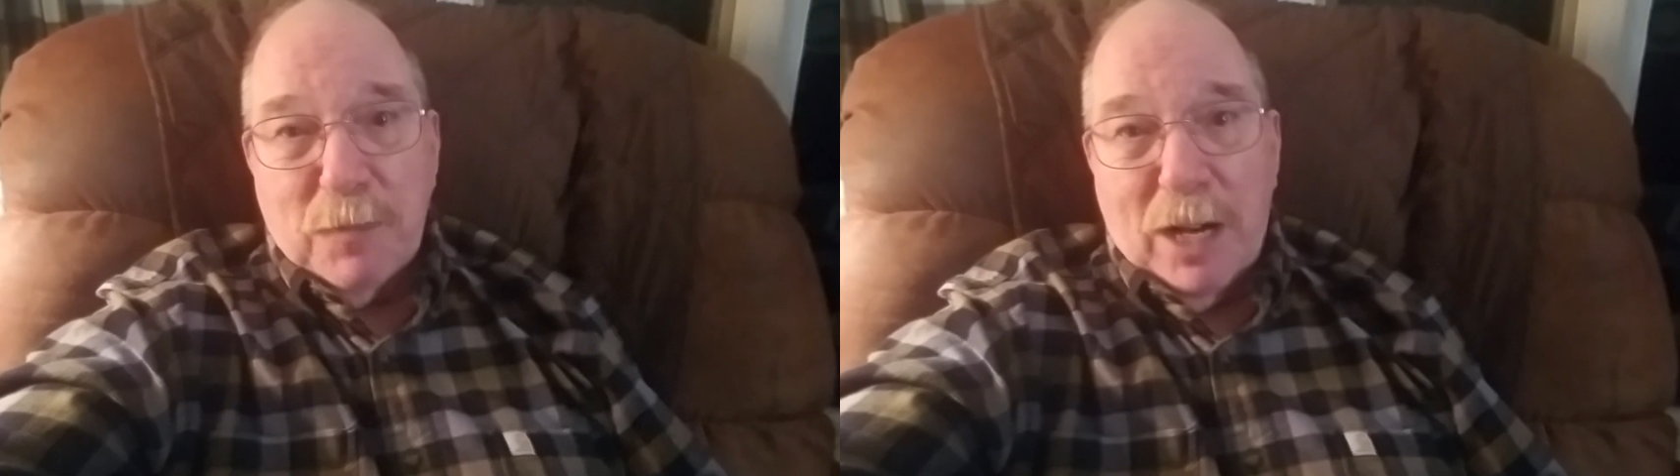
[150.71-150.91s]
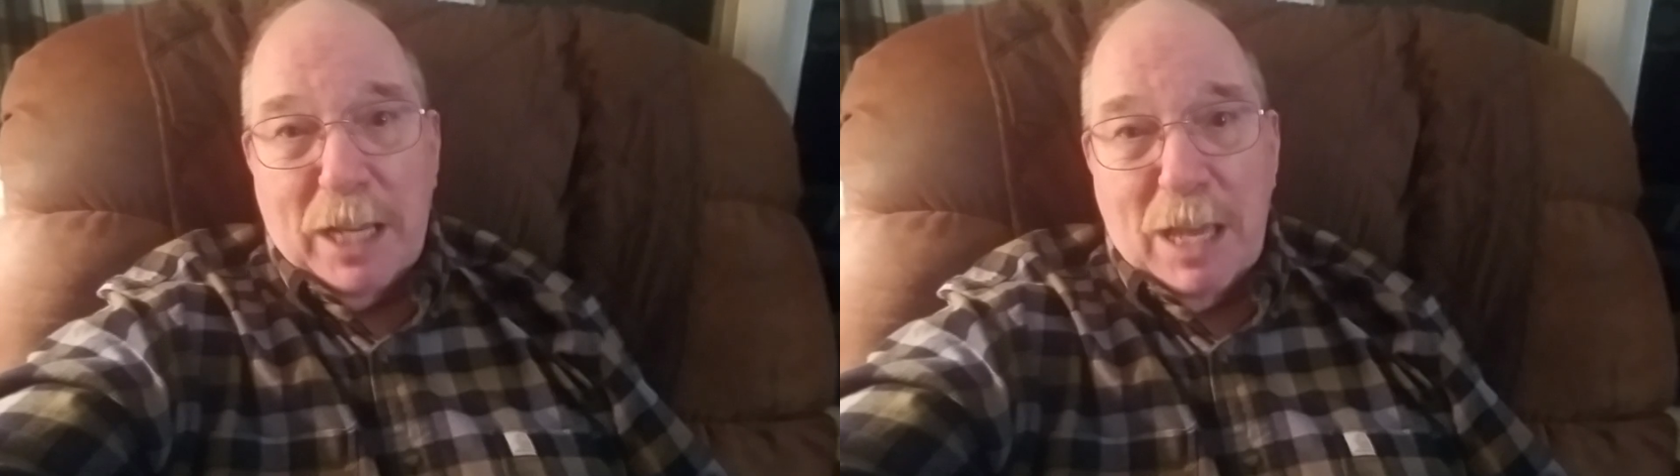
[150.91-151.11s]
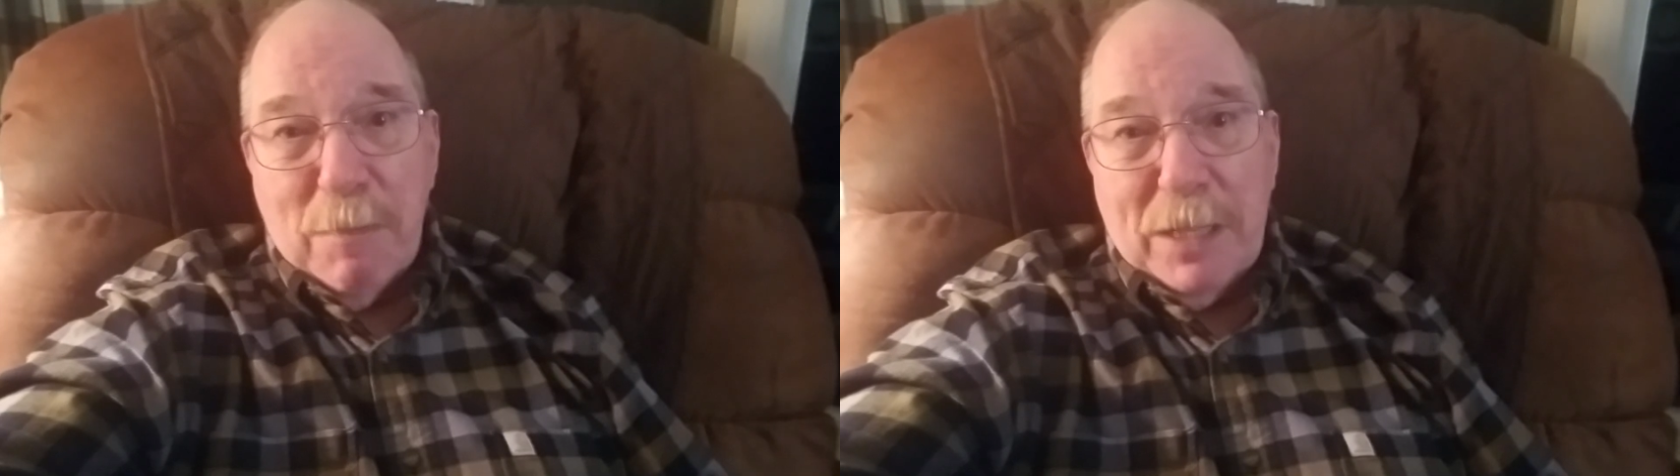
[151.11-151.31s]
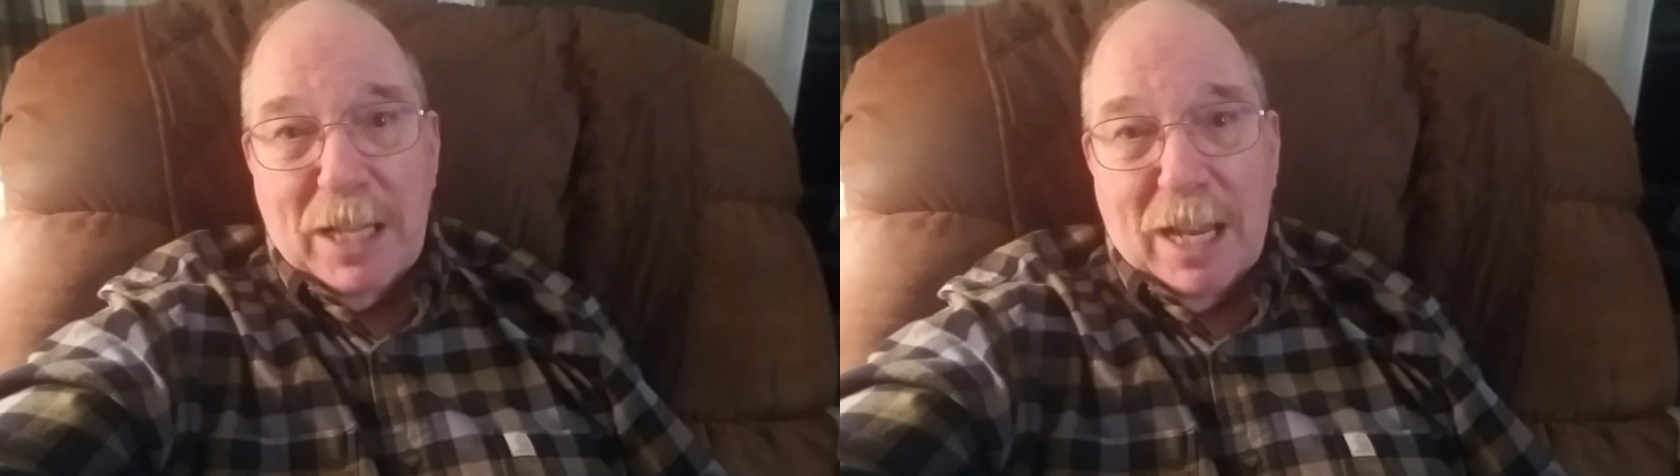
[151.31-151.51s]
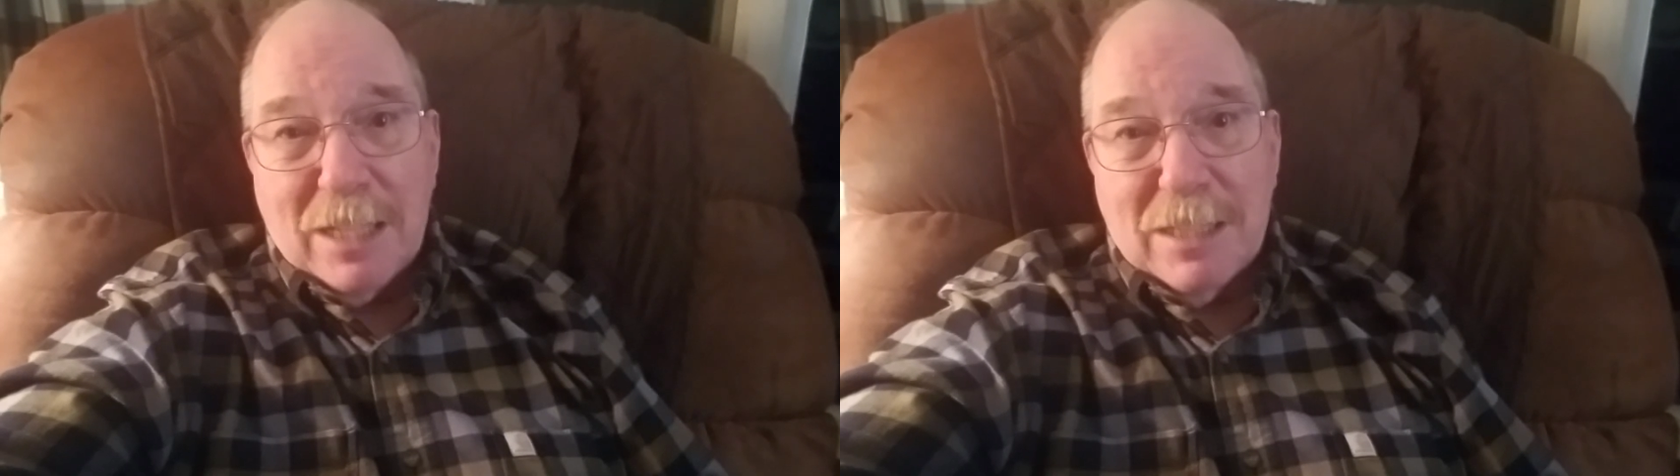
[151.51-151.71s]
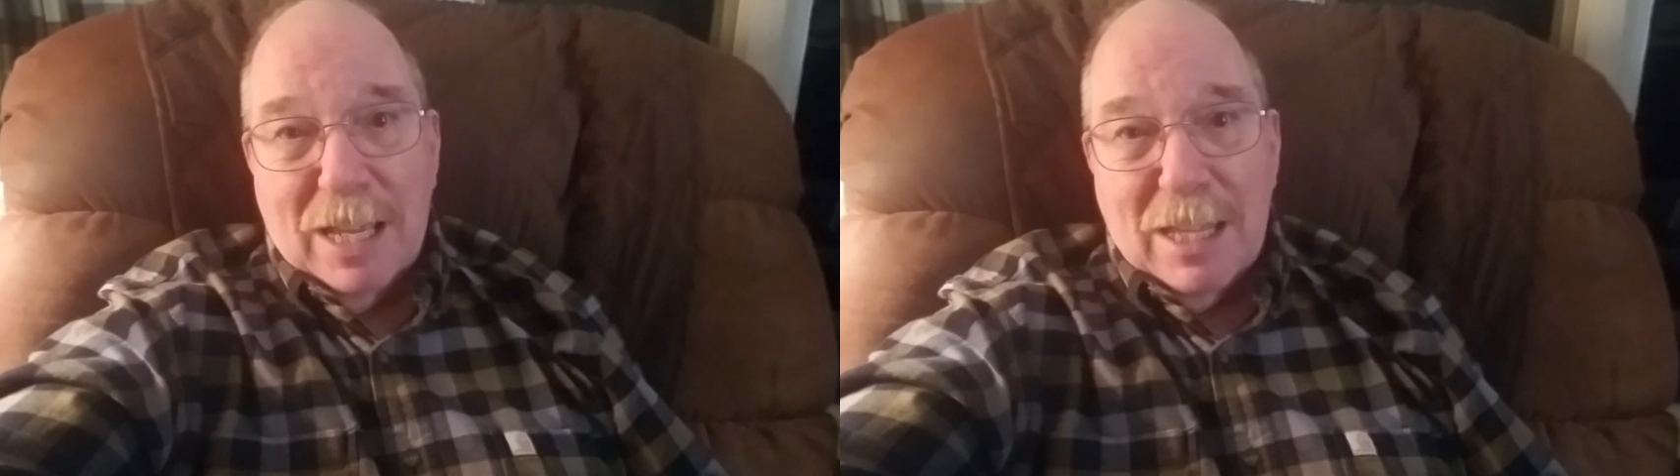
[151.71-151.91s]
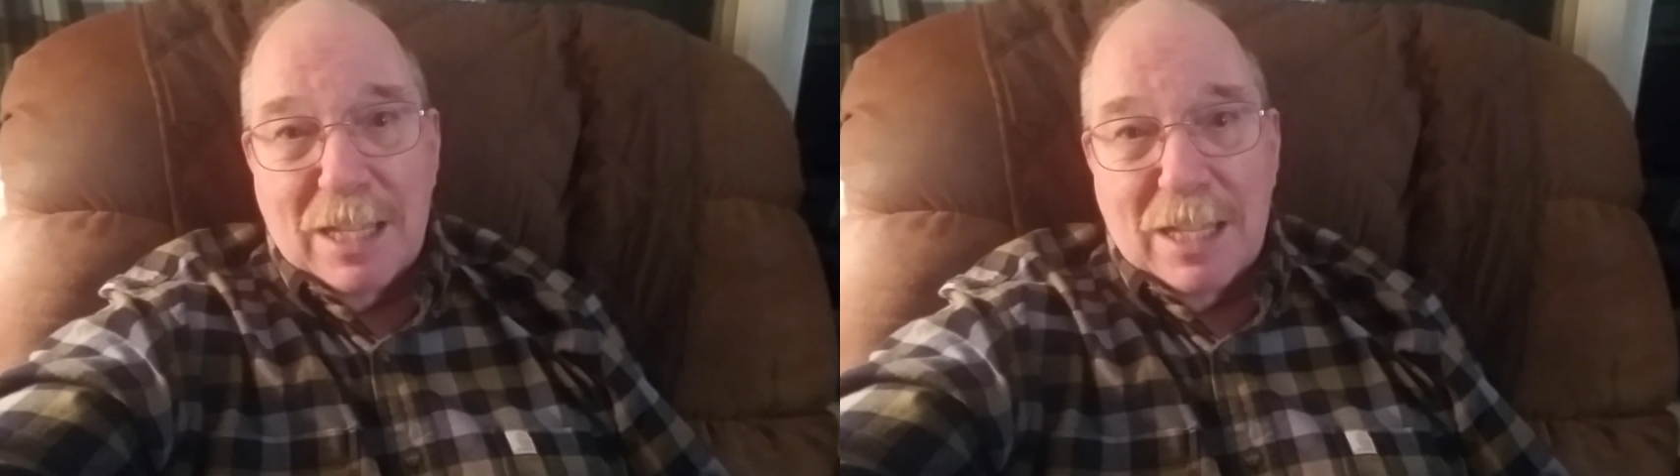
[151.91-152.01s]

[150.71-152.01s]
When I came in the next day,